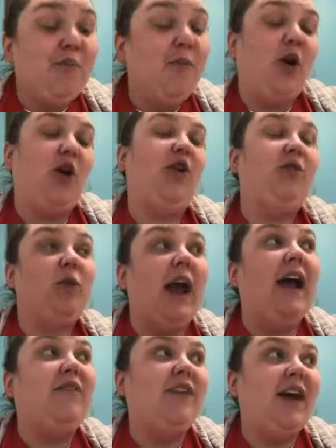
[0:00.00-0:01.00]
what
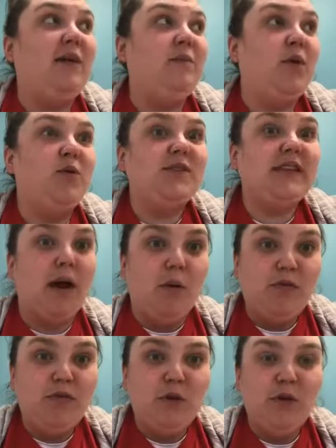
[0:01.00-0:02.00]
I find most
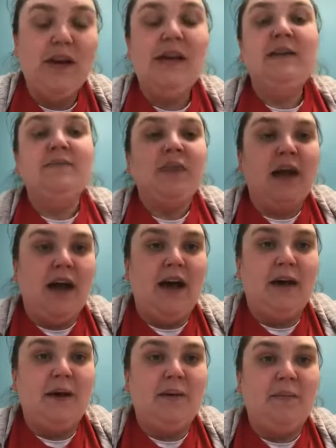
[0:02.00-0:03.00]
helpful.
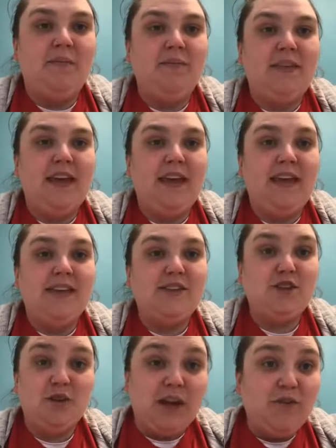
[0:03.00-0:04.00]

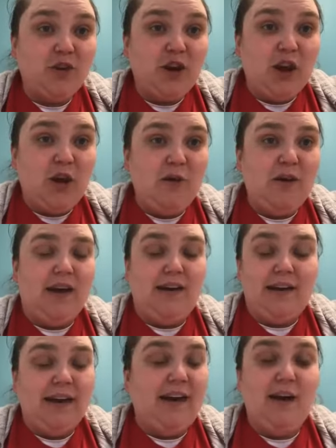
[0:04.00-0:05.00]
Is you never know
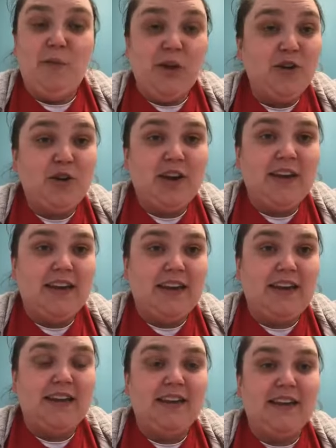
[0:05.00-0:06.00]
when you're going to
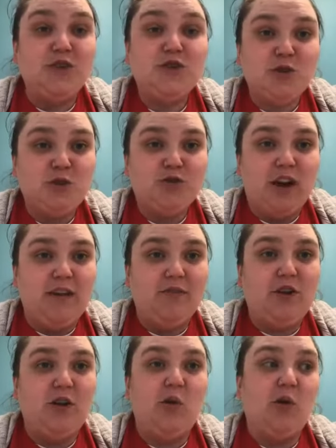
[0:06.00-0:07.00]
need a
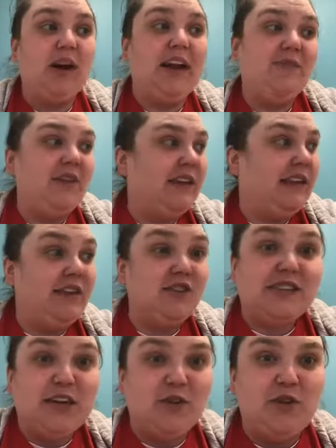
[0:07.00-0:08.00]
screwdriver, or even
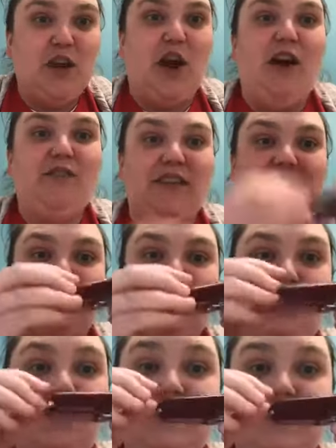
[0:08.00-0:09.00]
just here in the office,
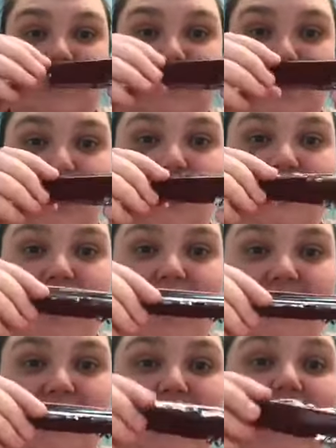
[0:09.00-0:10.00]
this one sits on our
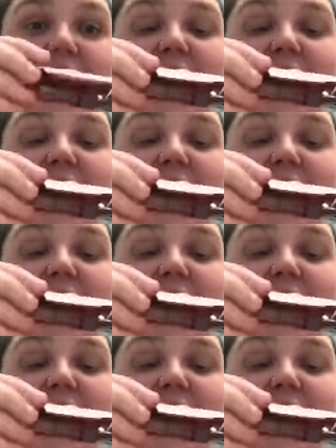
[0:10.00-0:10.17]
desk.